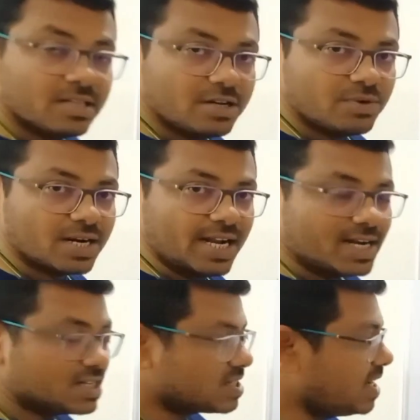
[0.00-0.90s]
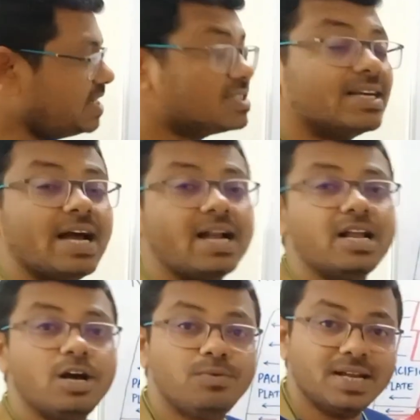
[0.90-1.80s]
there were landslides
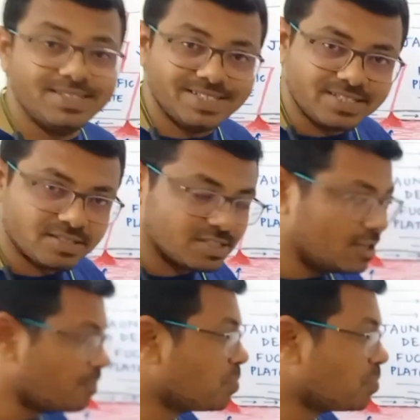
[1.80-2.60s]
and avalanches.